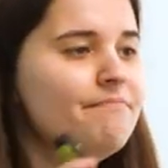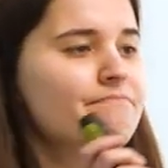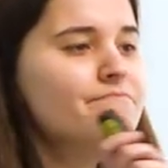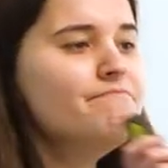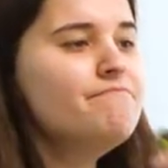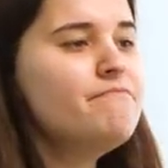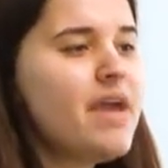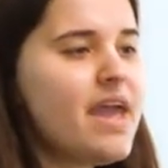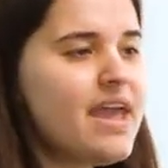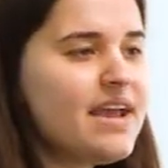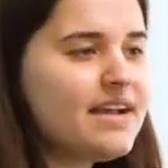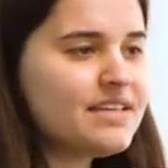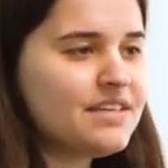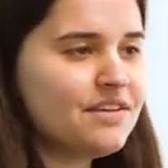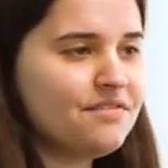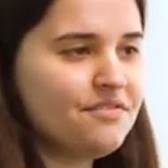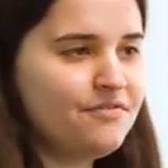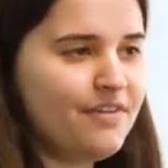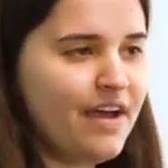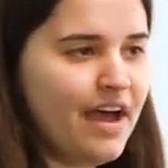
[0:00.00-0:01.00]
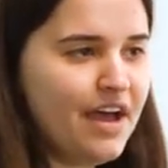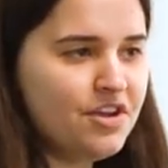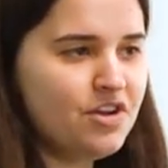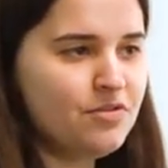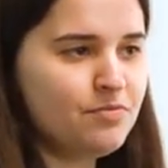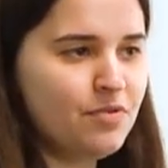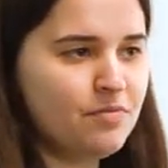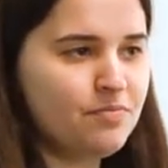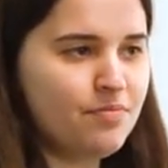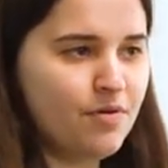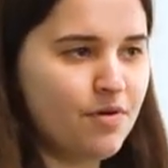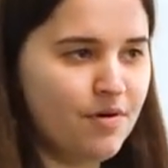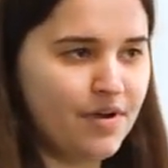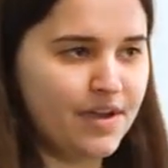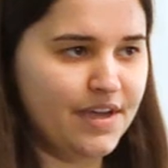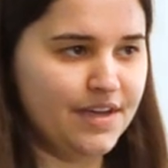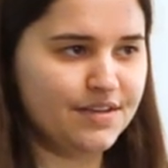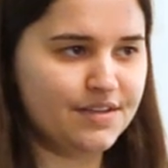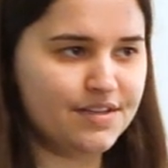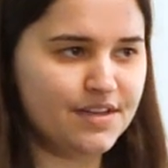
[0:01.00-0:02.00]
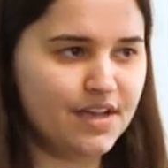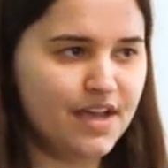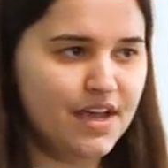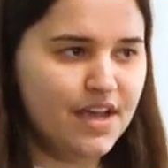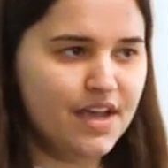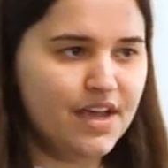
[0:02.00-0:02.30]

makes a valuable point.